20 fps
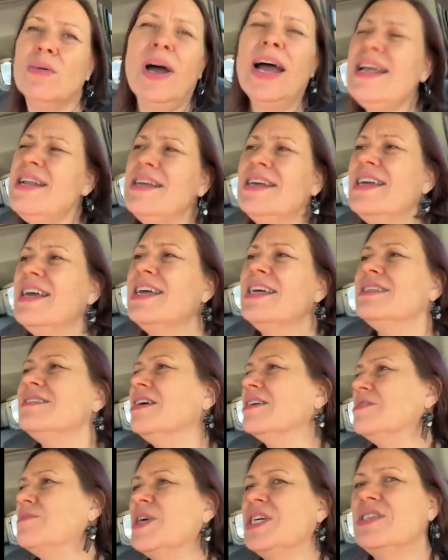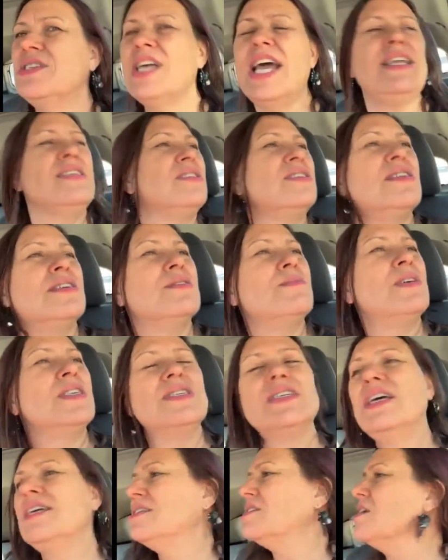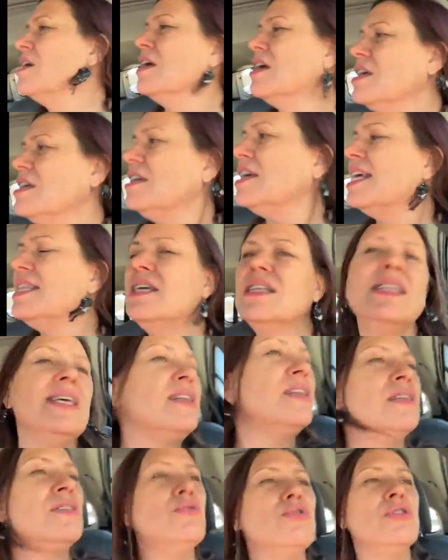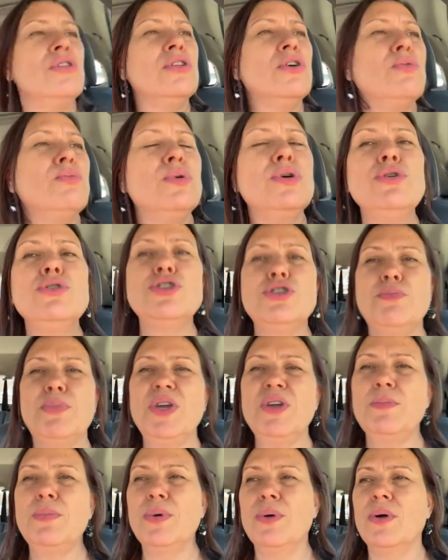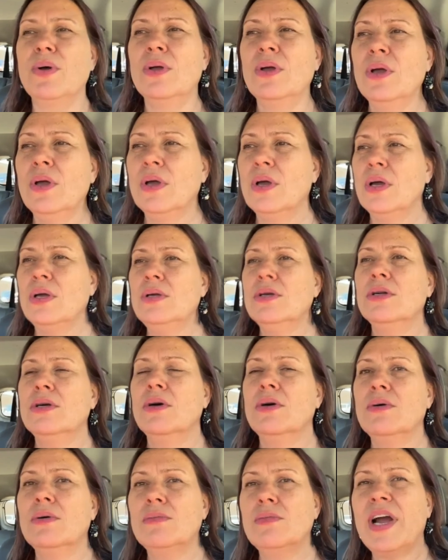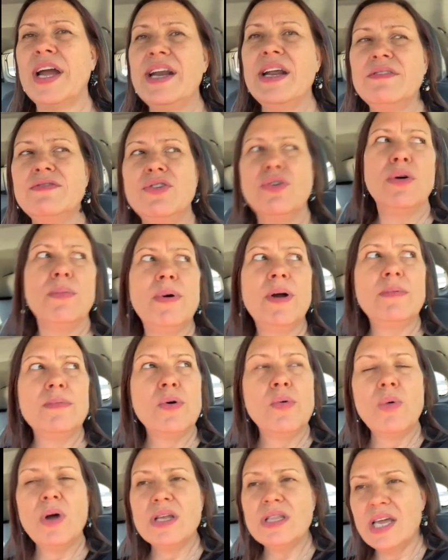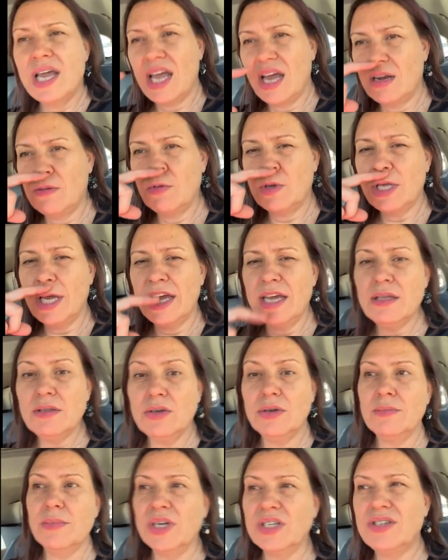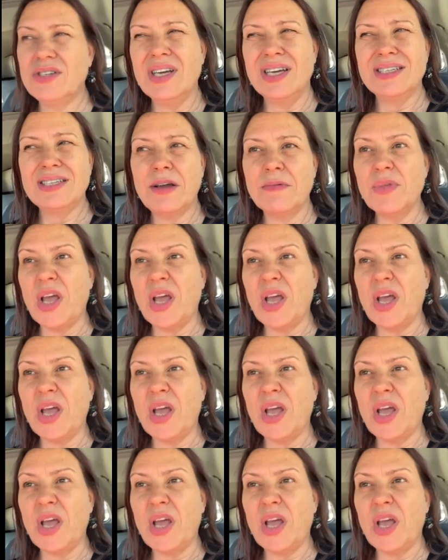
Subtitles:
What? Doesn't make sense. You had the Lyndon LaRouche people, you know, right after Obama won, they had him with a Hitler mustache.